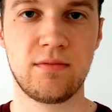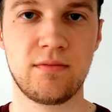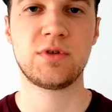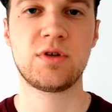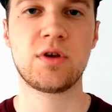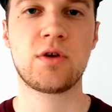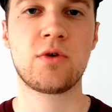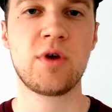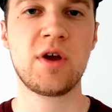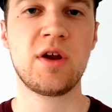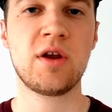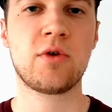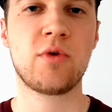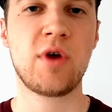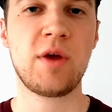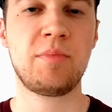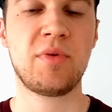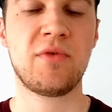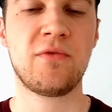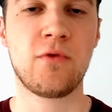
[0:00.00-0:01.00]
To create a
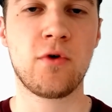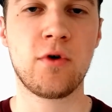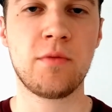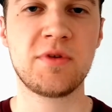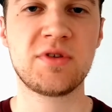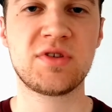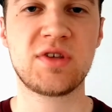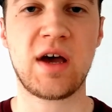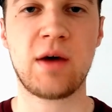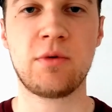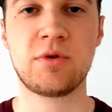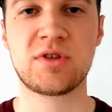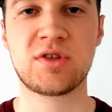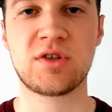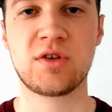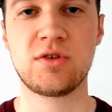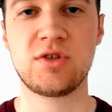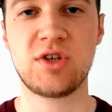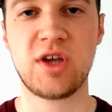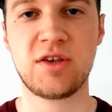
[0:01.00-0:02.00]
great performance, I would
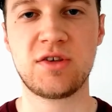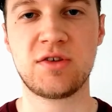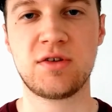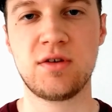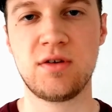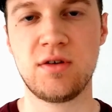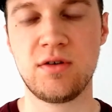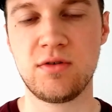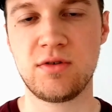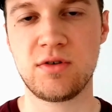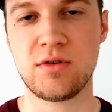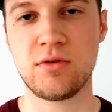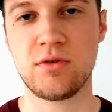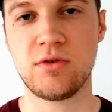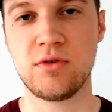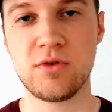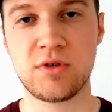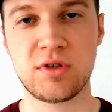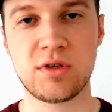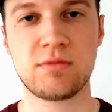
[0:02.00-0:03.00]
suggest to you to
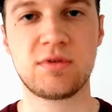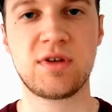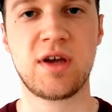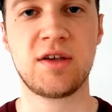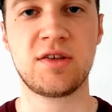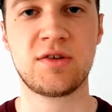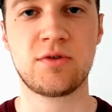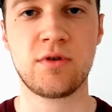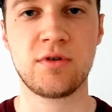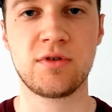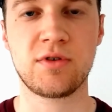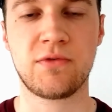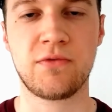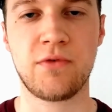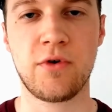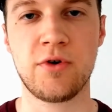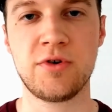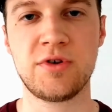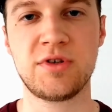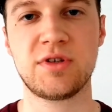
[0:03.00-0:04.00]
do some test runs
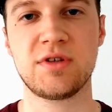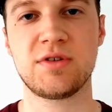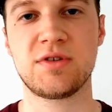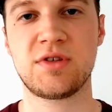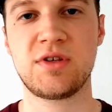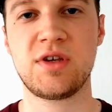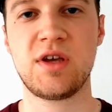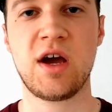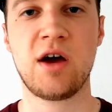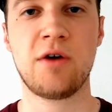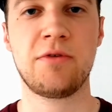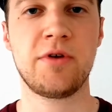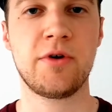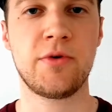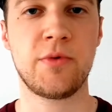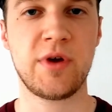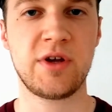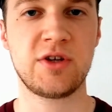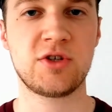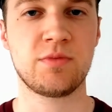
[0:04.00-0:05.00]
first and see how the
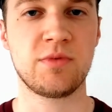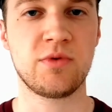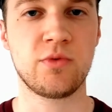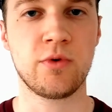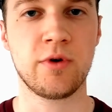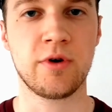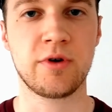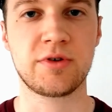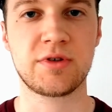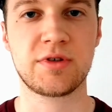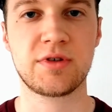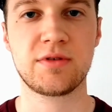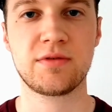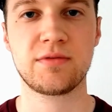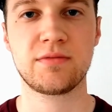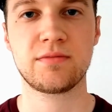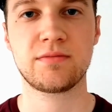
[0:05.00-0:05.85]
arrangement works.